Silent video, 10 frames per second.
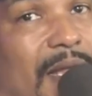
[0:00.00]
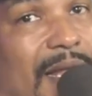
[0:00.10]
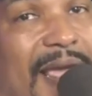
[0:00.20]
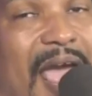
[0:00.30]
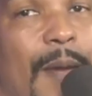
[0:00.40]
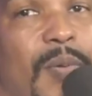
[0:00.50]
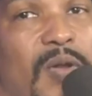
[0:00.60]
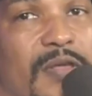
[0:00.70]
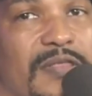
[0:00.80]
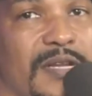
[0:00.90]
like
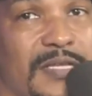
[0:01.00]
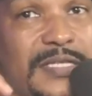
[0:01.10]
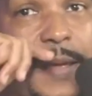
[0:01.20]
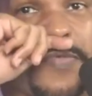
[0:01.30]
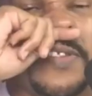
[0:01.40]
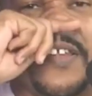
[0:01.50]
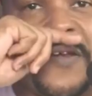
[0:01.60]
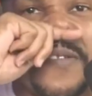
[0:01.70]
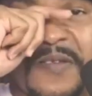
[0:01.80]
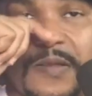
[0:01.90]
Apple is an exception there.